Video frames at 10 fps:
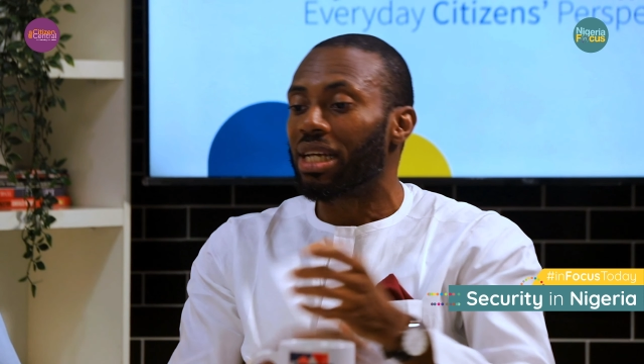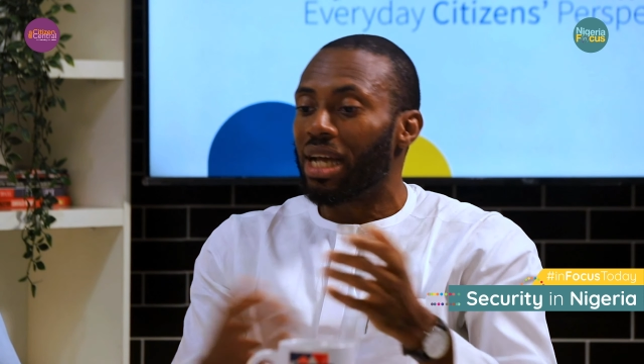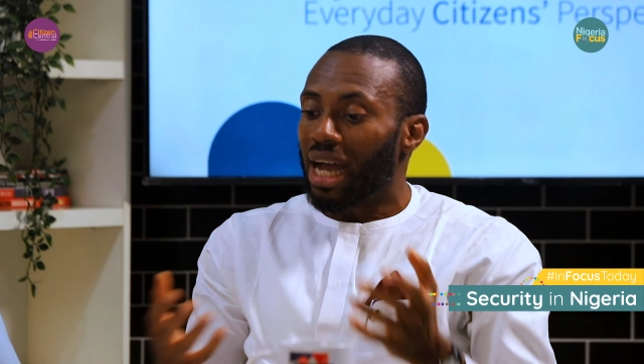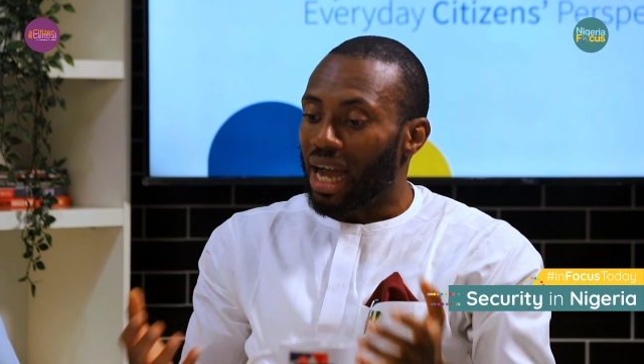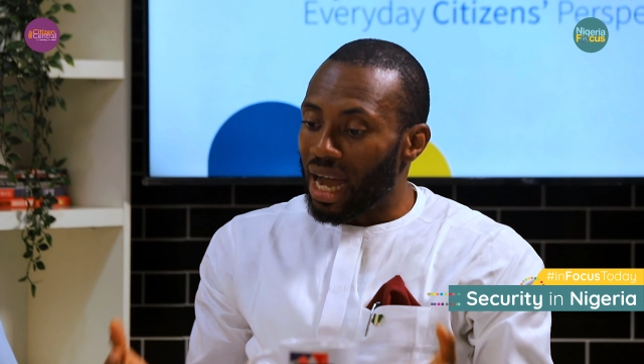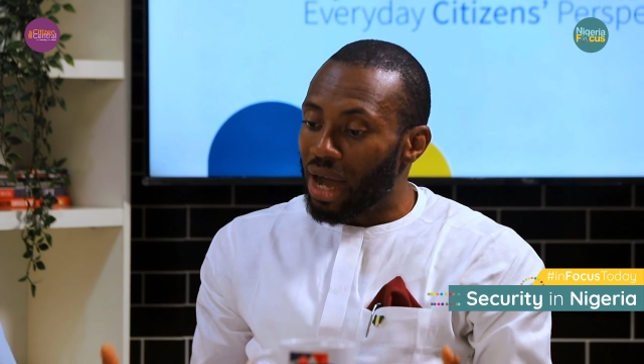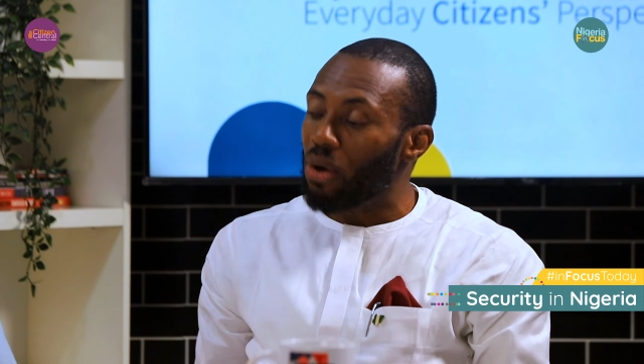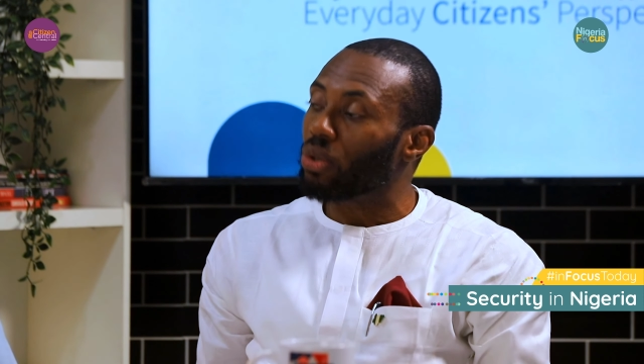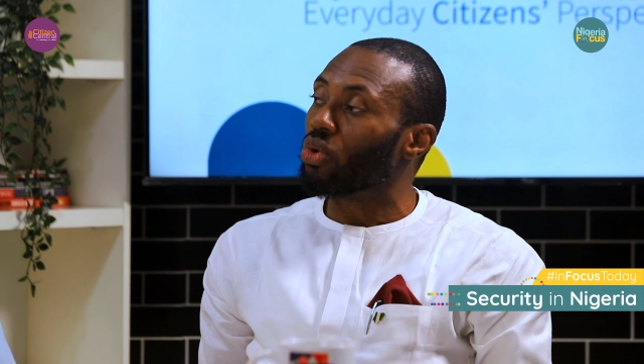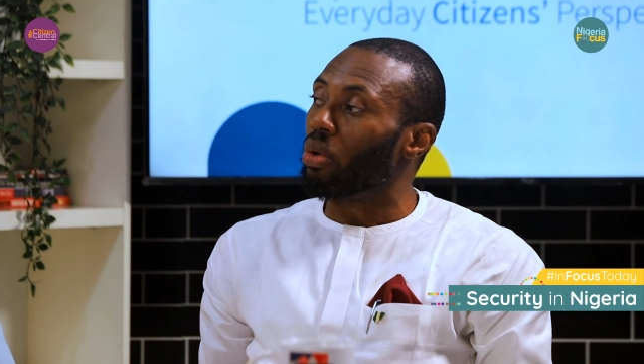how to
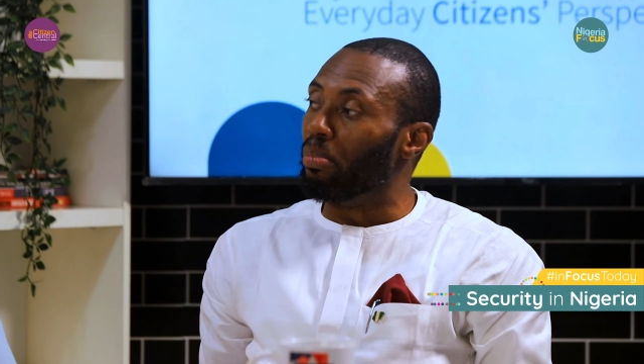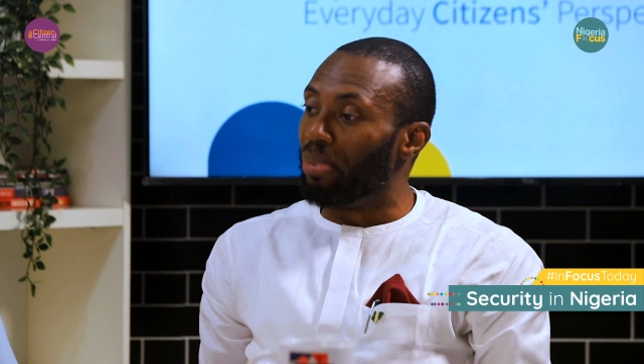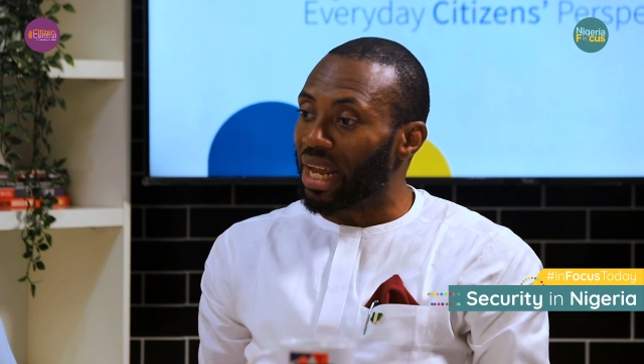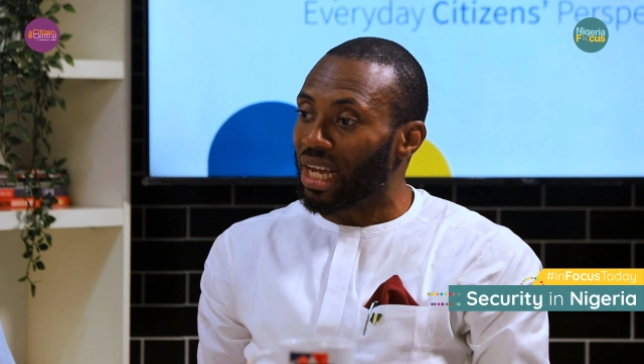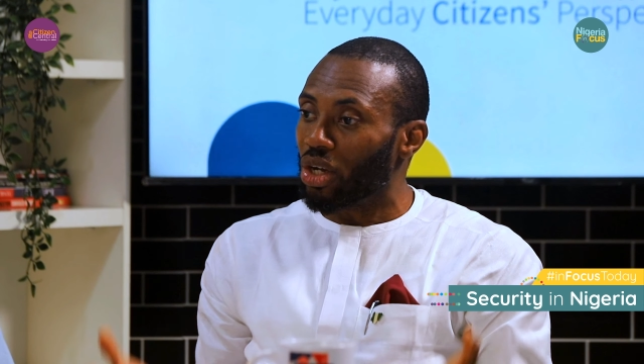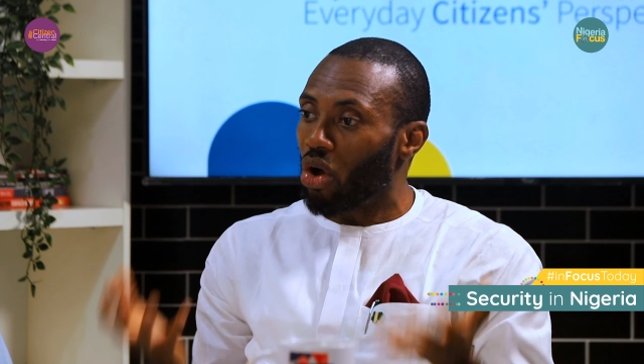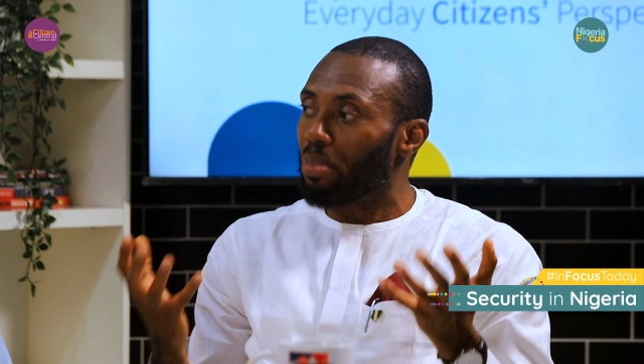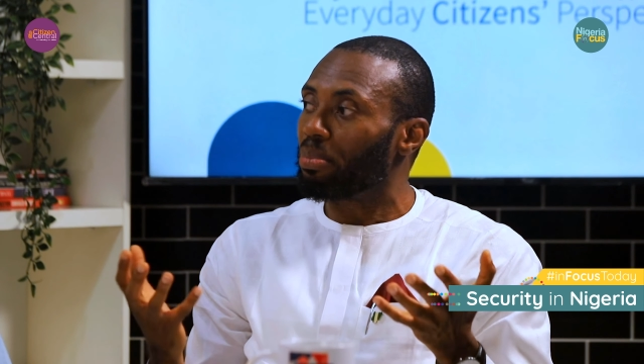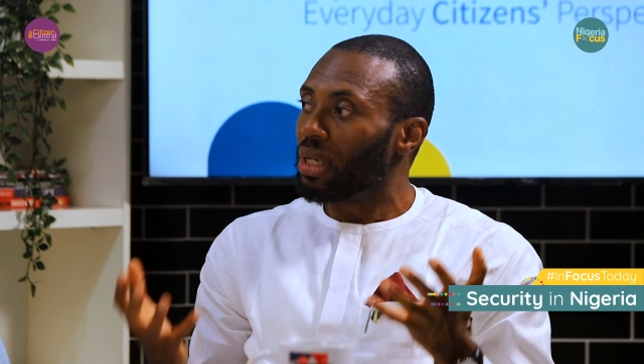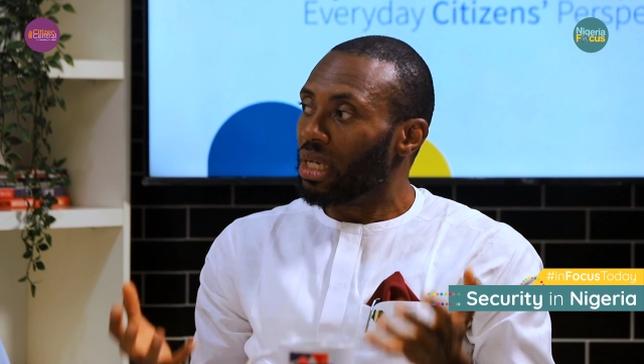bring up
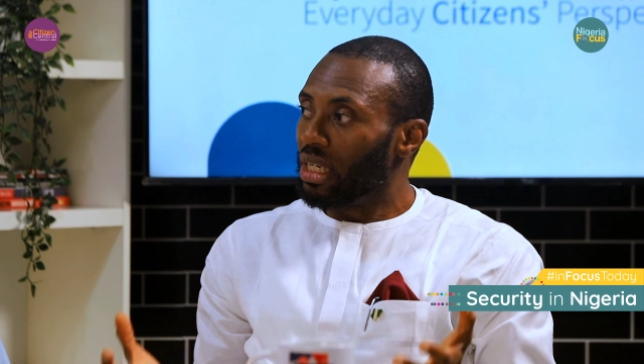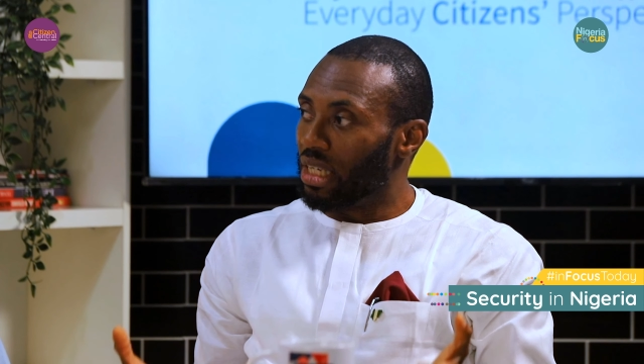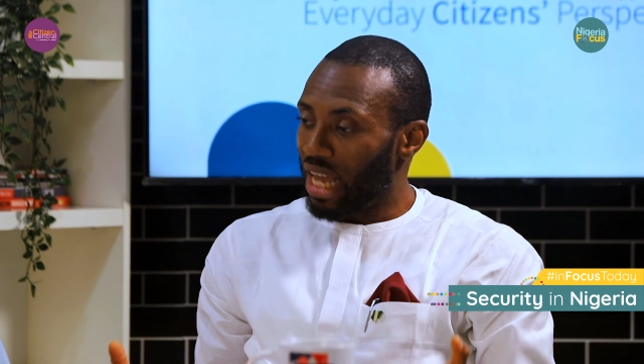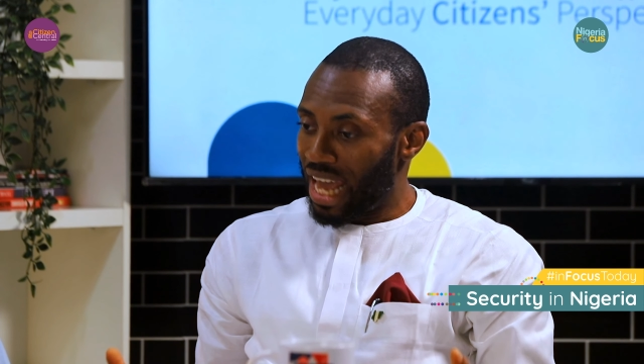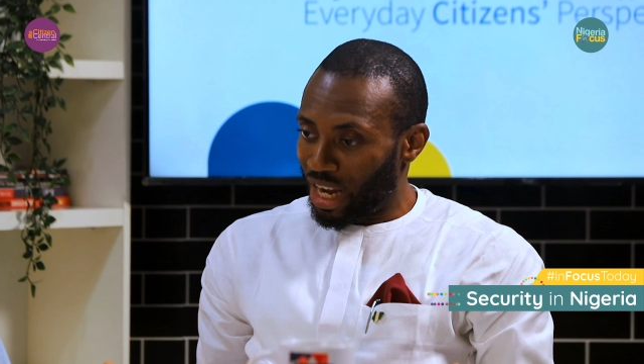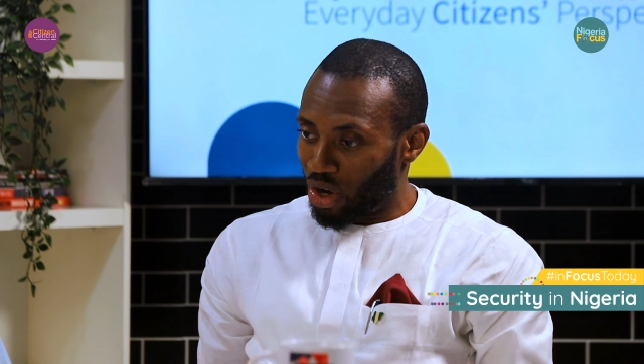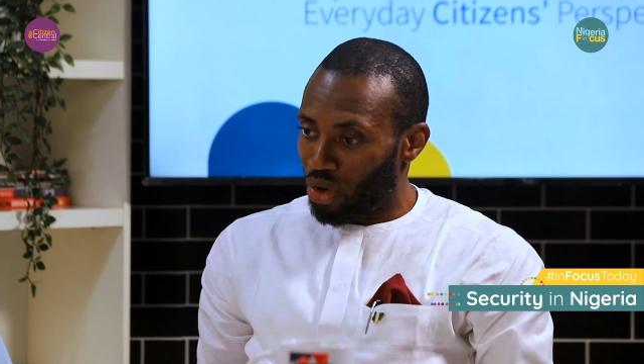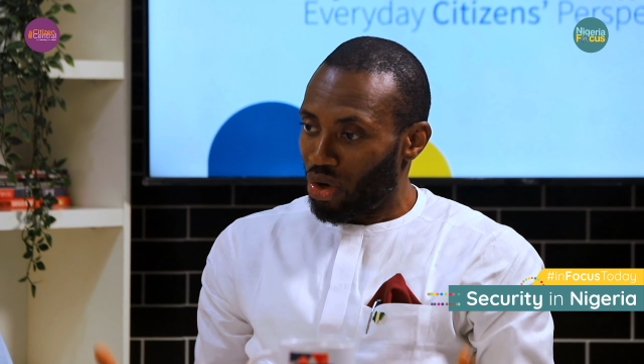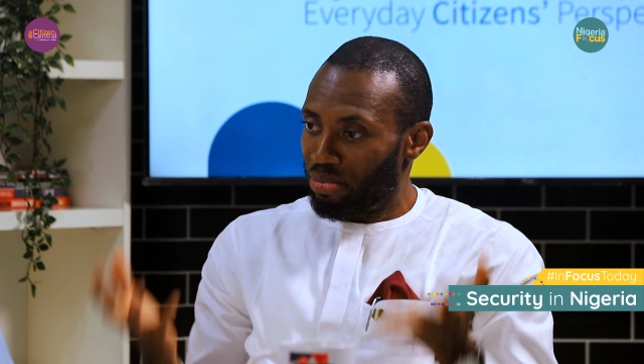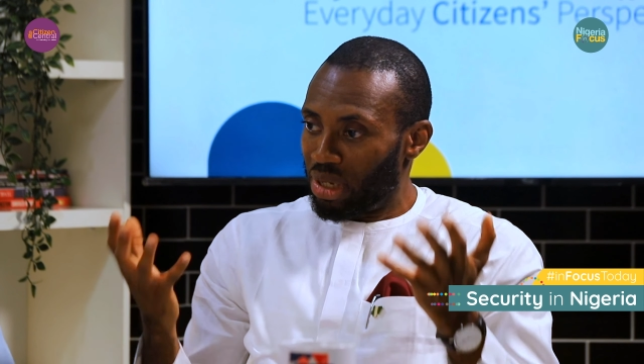the
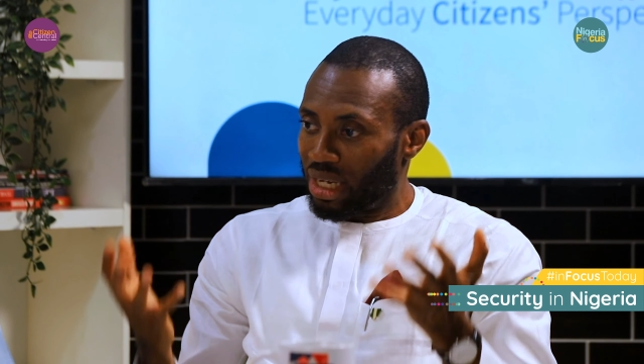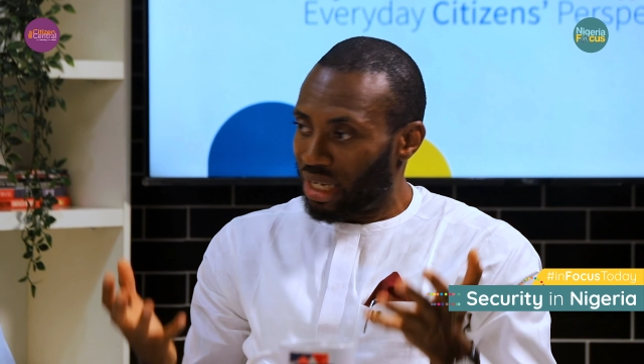economic